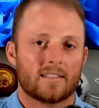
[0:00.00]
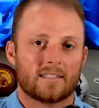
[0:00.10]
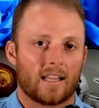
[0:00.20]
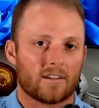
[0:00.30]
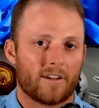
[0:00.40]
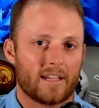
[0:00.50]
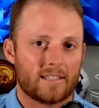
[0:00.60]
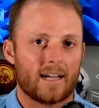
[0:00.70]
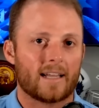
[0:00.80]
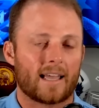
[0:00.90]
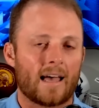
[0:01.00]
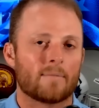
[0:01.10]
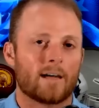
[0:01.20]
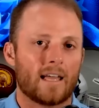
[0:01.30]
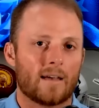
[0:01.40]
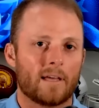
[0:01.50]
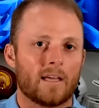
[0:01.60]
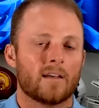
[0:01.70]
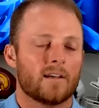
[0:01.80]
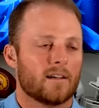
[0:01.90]
Tyler Van Dyke at Miami.
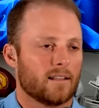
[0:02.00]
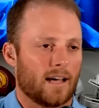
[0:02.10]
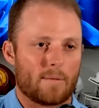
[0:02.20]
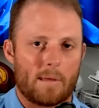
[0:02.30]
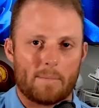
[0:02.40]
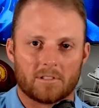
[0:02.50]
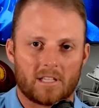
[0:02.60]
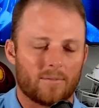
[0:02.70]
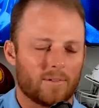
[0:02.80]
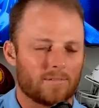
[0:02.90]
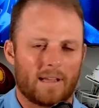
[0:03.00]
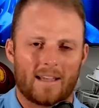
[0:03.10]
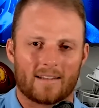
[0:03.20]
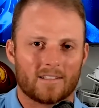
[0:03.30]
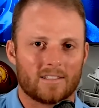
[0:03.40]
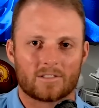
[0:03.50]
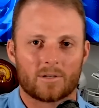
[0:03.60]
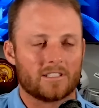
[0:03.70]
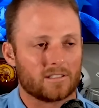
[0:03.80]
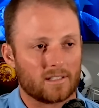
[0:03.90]
A lot of people saying, well, man, goodness
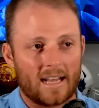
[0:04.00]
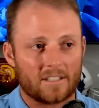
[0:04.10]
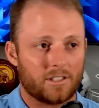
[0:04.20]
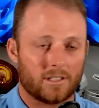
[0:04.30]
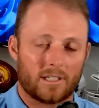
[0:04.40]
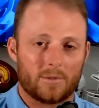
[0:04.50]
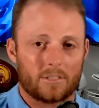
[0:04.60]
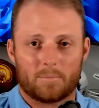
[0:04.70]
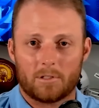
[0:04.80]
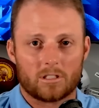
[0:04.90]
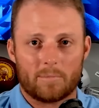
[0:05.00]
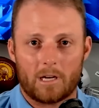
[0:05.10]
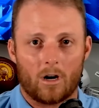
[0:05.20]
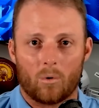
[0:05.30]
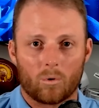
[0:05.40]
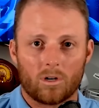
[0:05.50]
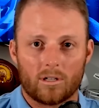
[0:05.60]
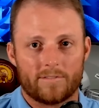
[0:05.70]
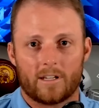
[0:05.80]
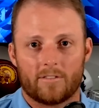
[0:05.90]
gracious, last year he was supposed to be all world
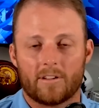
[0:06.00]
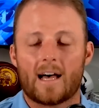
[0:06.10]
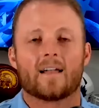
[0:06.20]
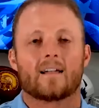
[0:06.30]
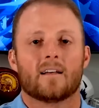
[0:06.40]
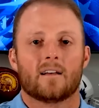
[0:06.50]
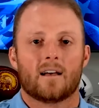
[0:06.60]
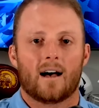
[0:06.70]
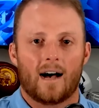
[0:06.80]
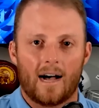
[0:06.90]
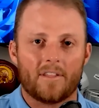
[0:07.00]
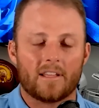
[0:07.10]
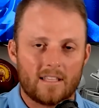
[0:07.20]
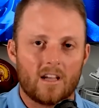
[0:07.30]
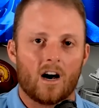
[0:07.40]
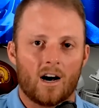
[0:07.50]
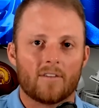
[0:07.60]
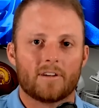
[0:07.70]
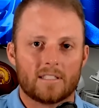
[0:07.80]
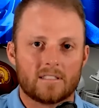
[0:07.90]
and fell flat. I think the
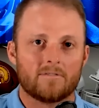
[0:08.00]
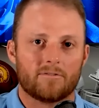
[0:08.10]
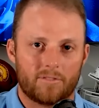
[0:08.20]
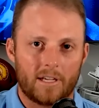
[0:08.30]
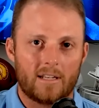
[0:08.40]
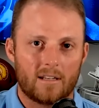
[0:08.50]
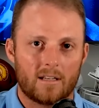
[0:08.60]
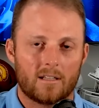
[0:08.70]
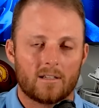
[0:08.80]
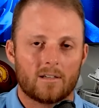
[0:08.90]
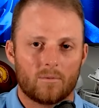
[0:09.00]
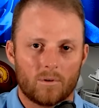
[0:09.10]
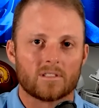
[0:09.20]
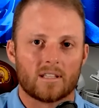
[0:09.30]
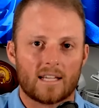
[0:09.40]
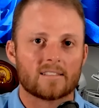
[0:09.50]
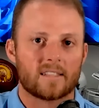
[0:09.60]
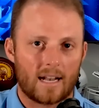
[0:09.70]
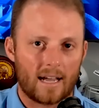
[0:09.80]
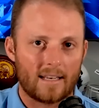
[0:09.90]
offensive fit was less
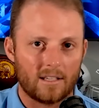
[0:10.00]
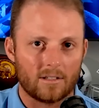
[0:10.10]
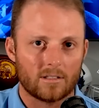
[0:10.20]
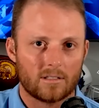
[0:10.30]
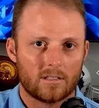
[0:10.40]
than ideal.